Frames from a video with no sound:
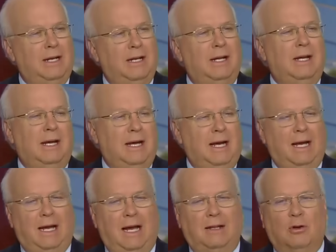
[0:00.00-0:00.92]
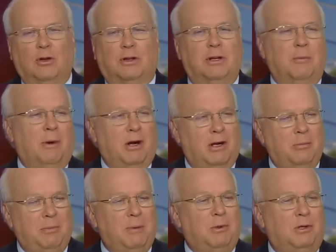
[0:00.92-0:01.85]
And look, the
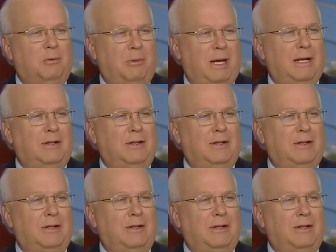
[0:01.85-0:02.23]
American people